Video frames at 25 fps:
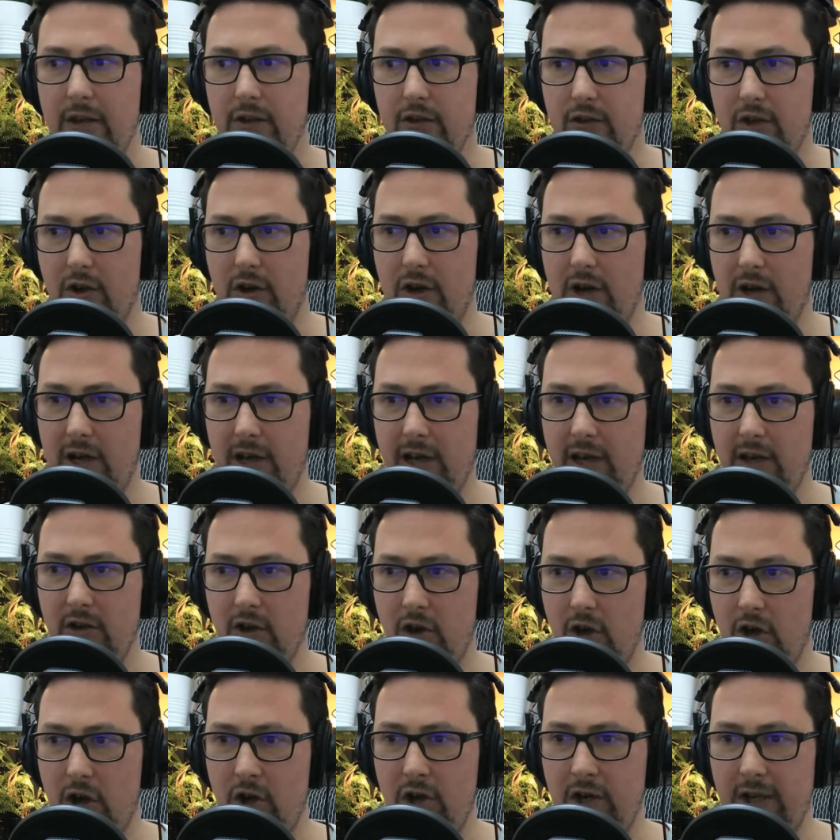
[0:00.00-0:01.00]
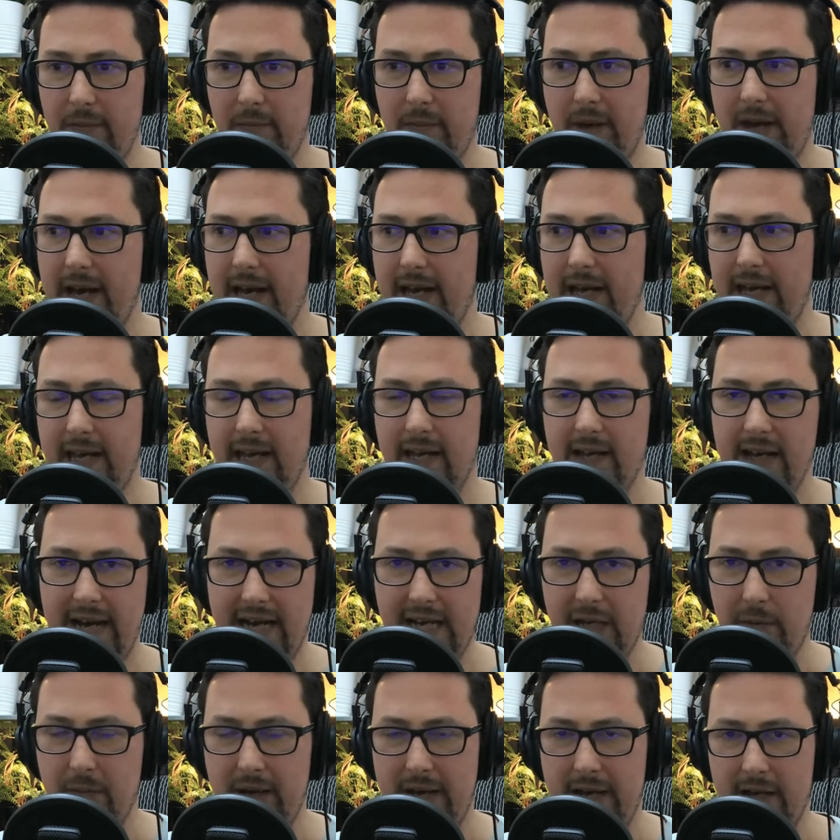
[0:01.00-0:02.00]
So I not only pay
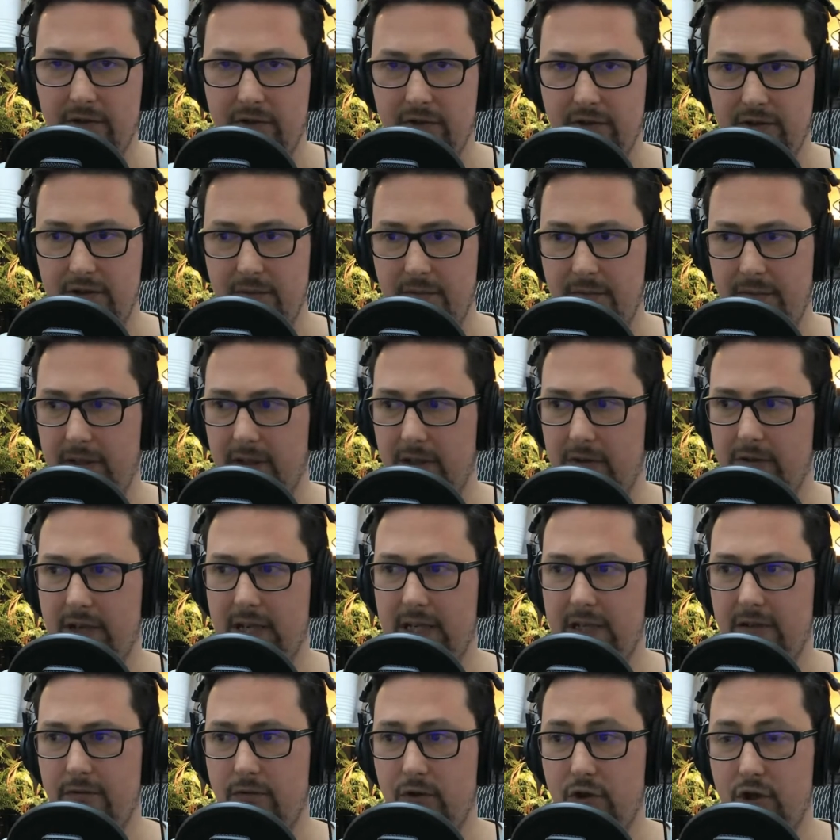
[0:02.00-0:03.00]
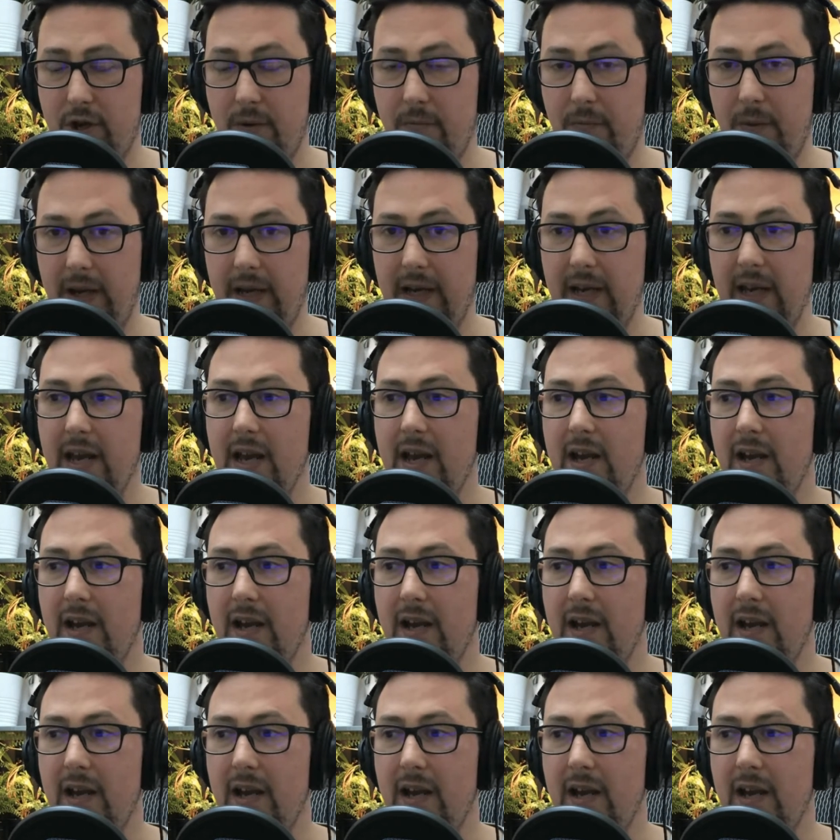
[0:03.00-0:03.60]
£8 or something crazy for shipping,